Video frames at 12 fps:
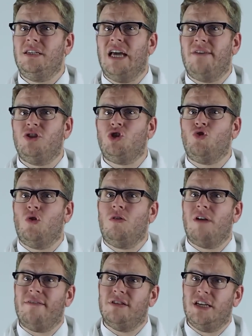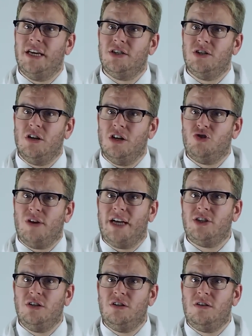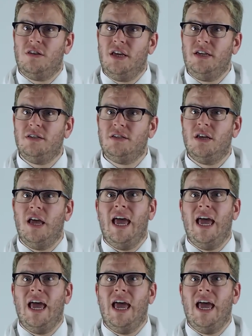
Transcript: have a strong gravitational attraction to things,